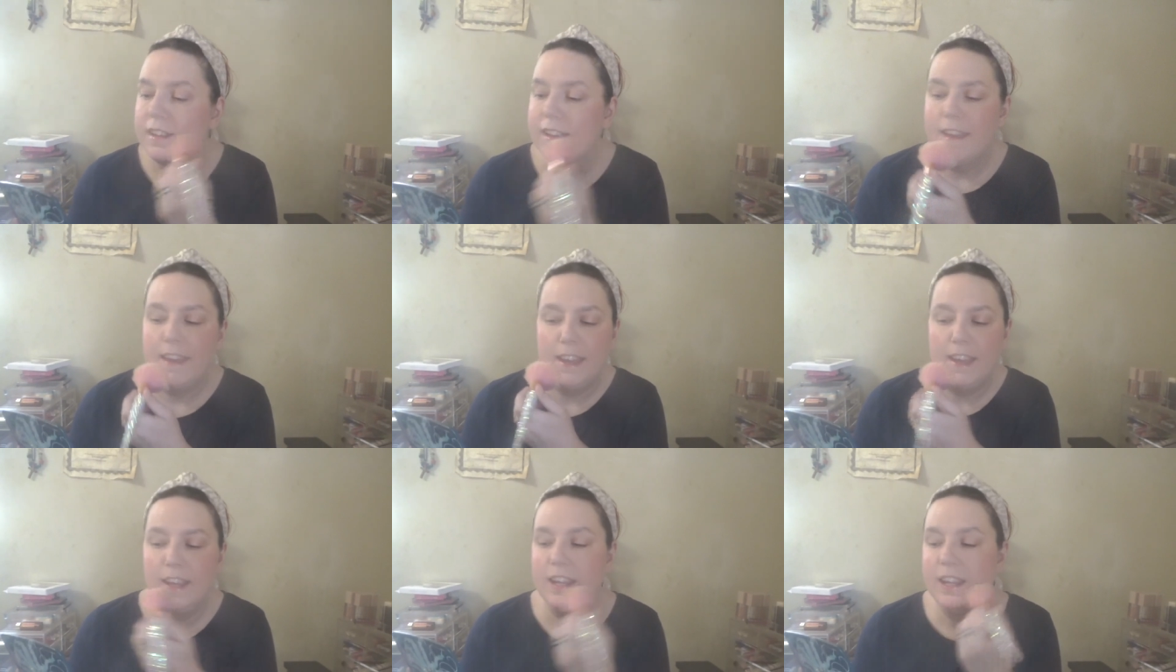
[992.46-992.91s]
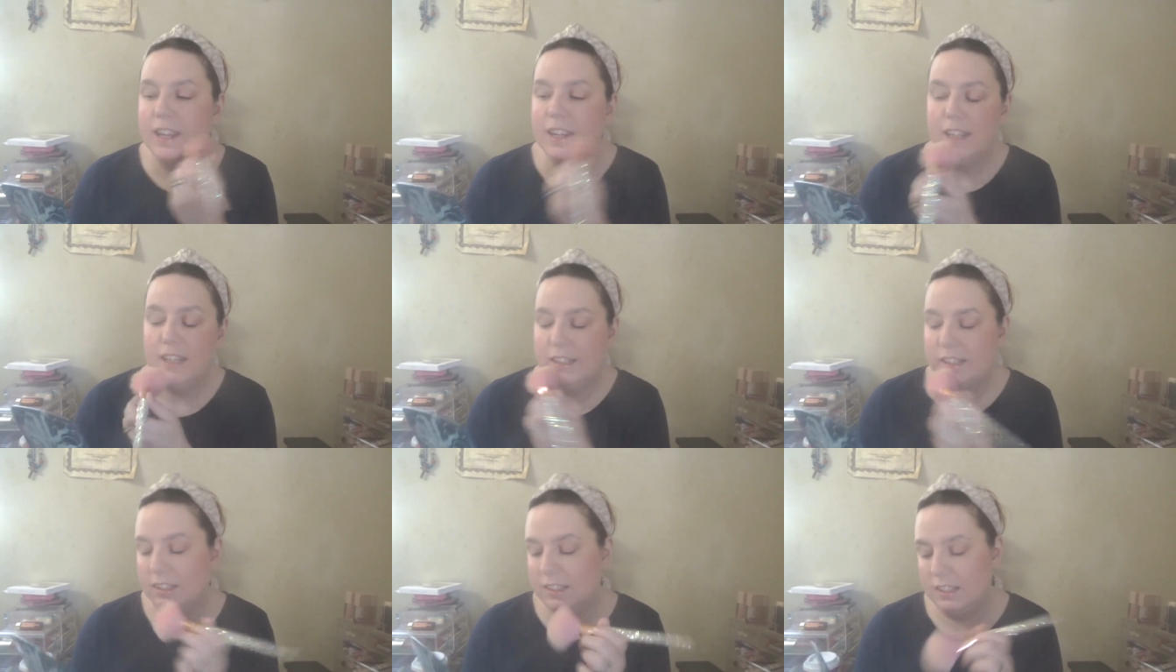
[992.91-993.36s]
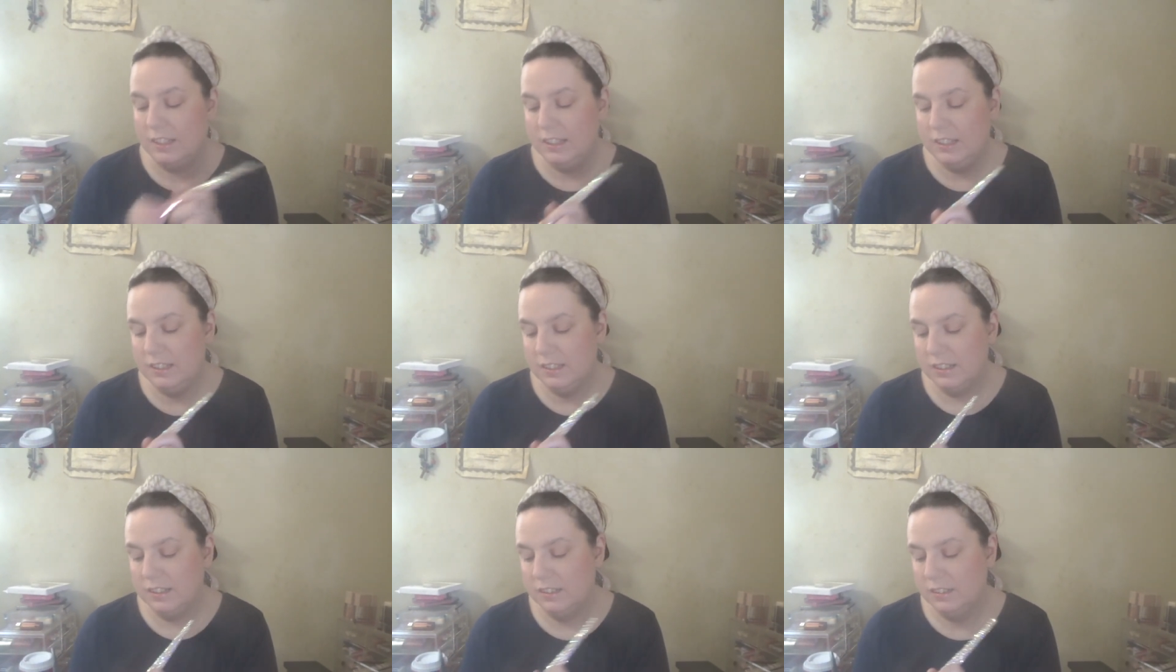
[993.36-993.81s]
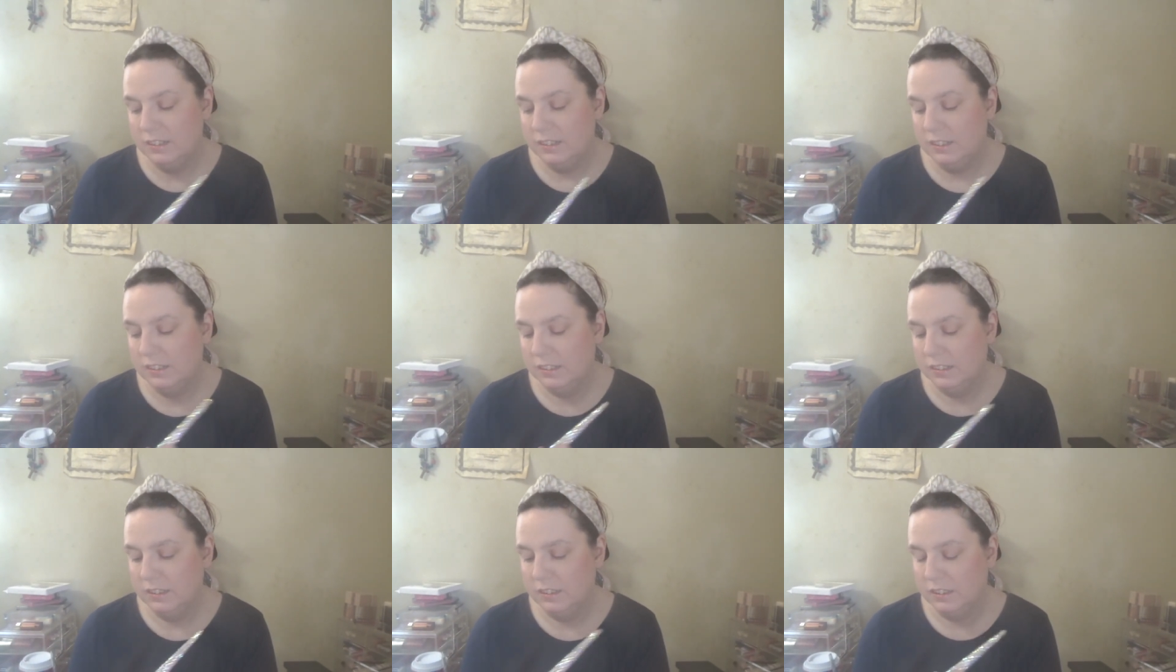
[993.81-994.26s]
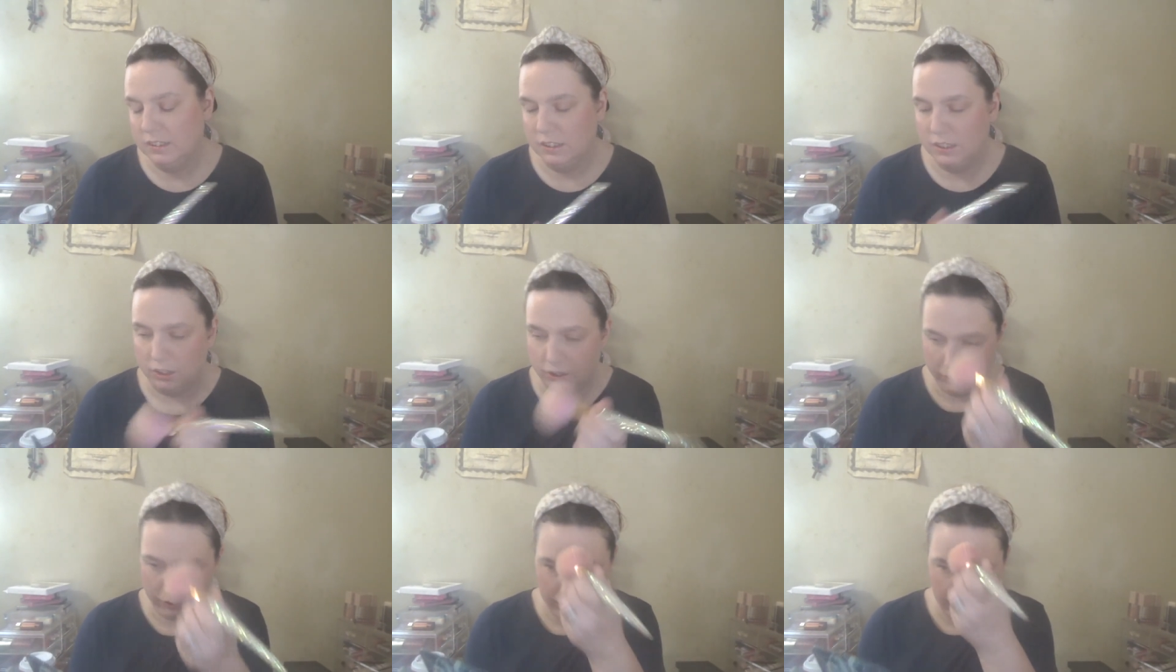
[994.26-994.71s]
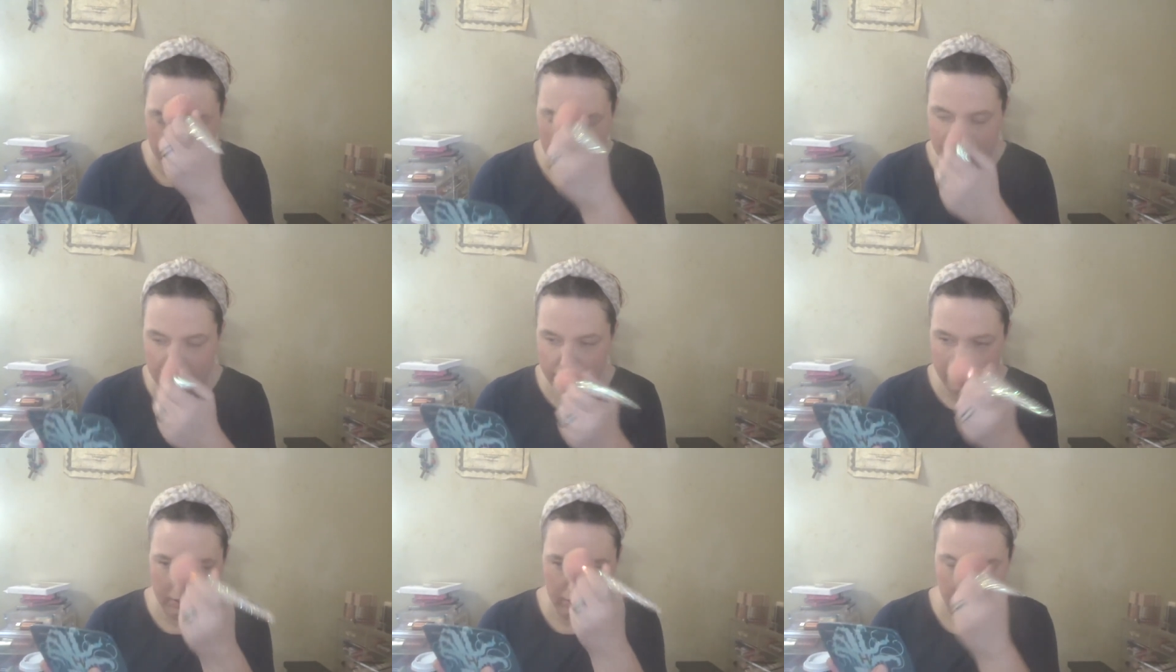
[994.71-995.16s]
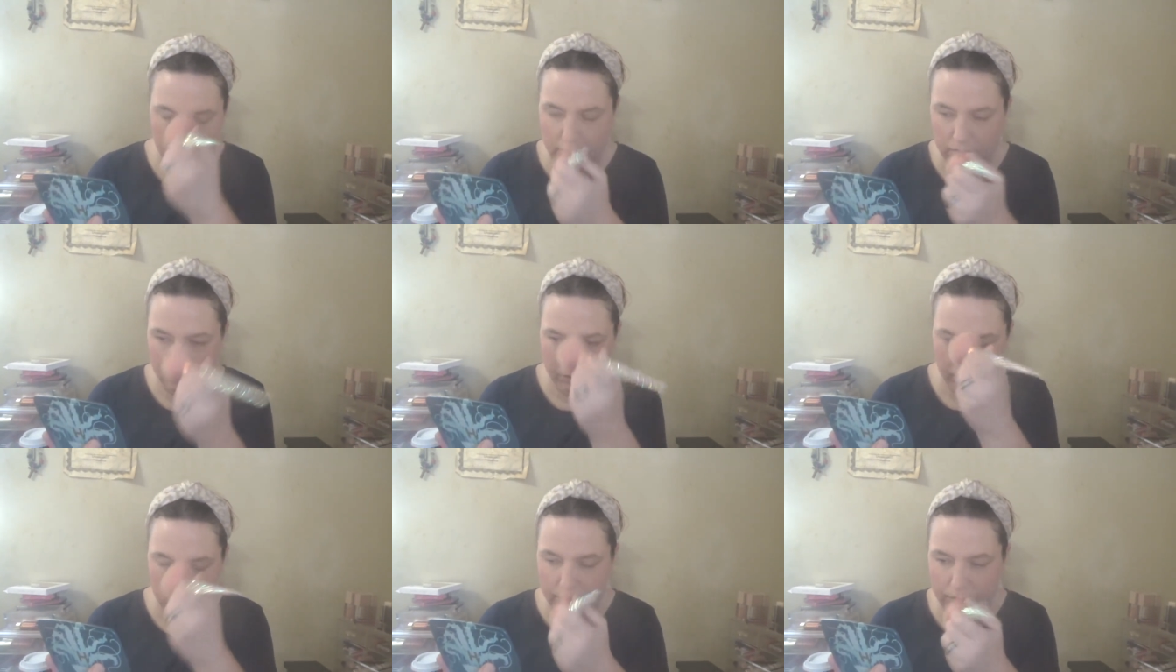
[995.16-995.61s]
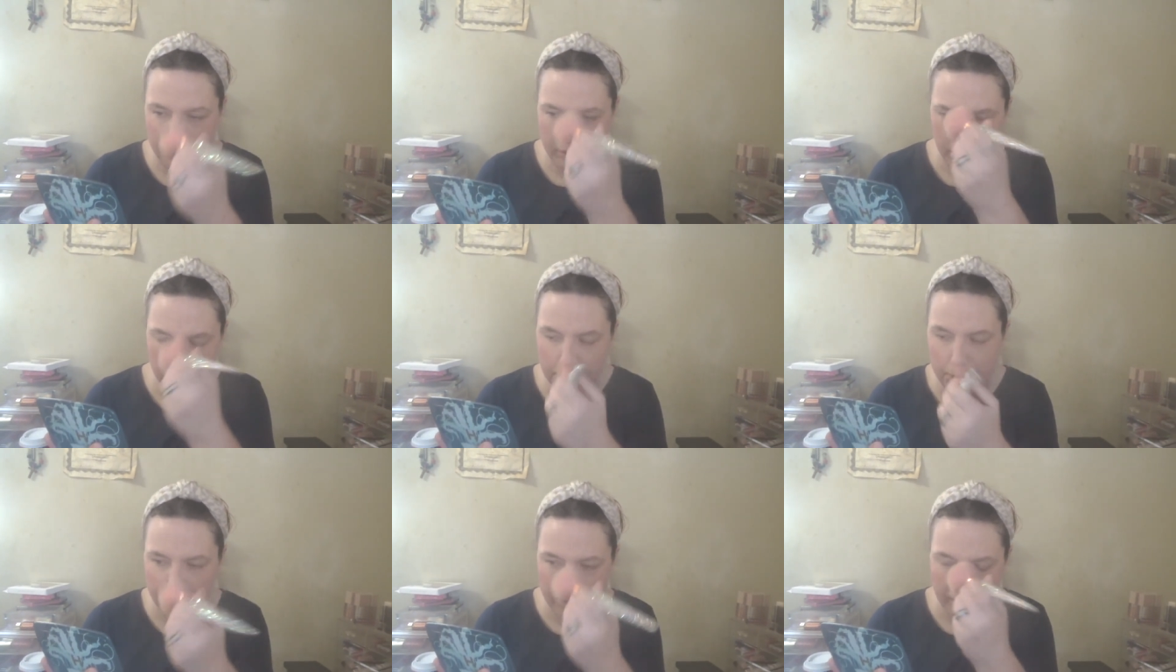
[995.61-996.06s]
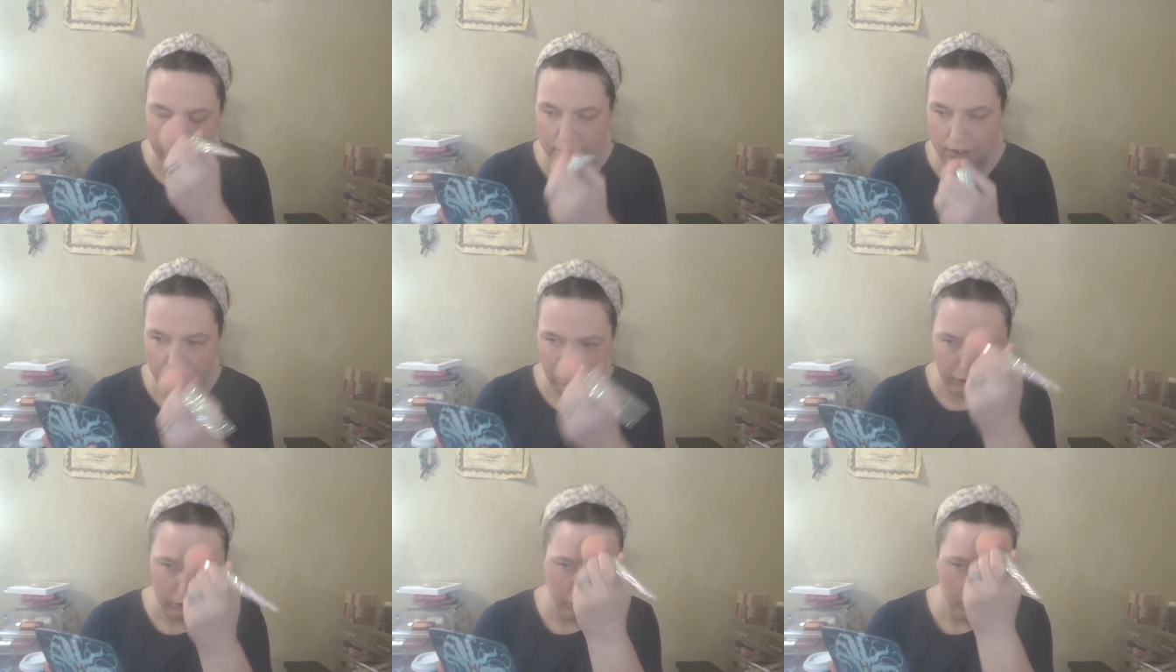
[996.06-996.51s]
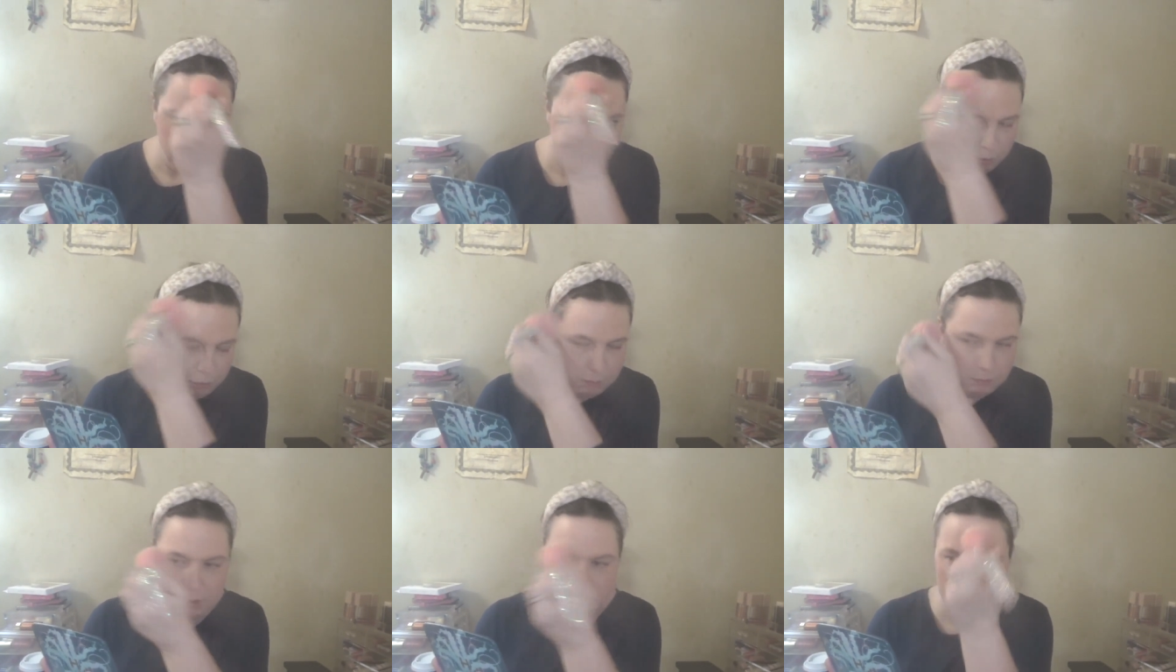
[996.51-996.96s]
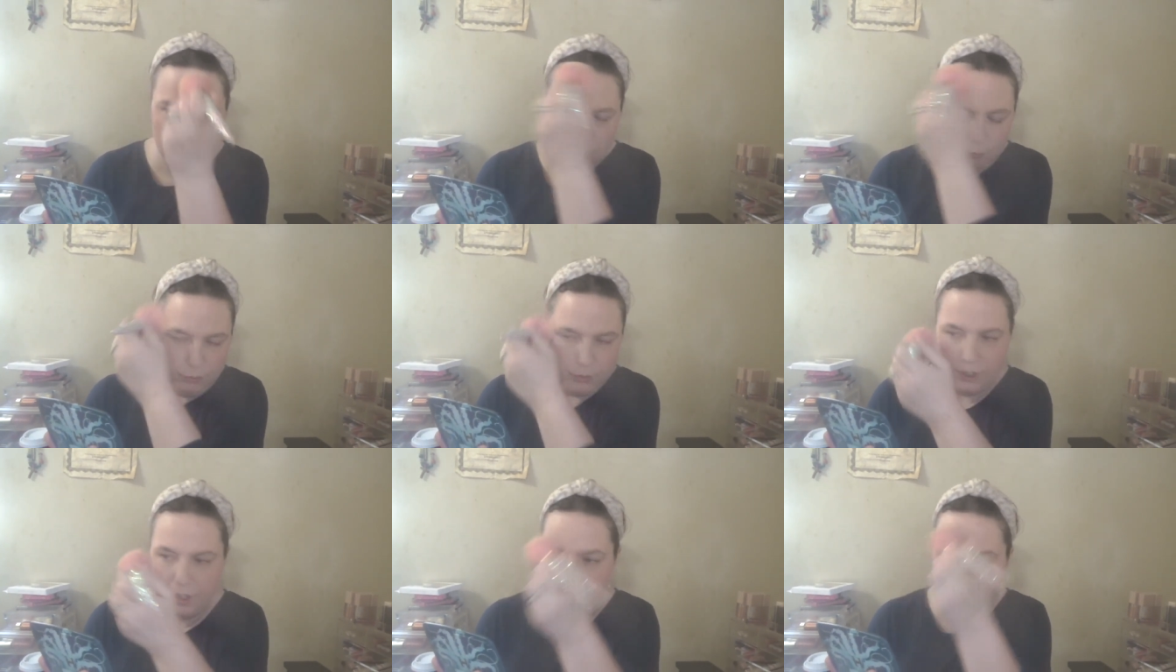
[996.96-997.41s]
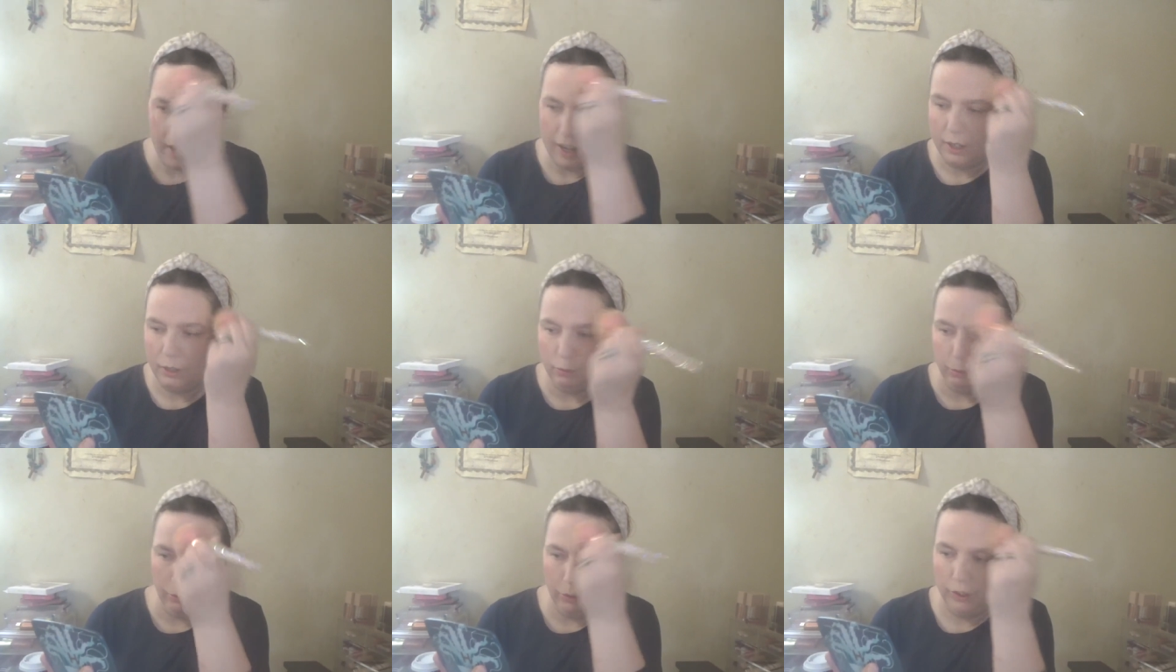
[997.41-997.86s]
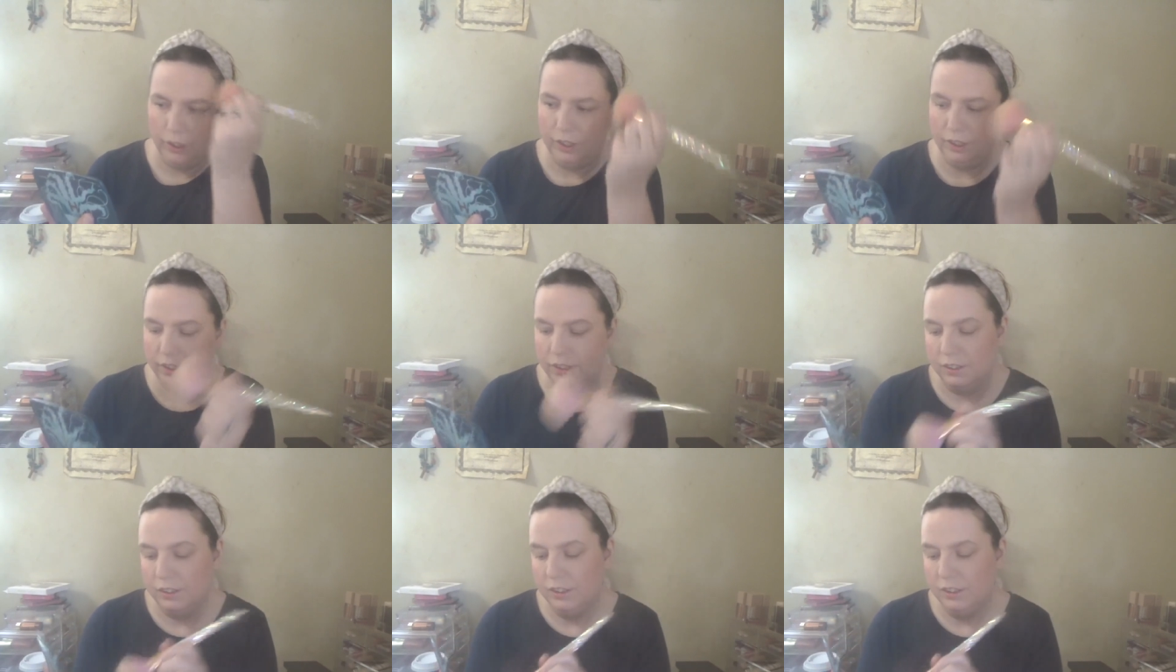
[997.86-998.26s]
and all that. So I'm just putting this normally where I would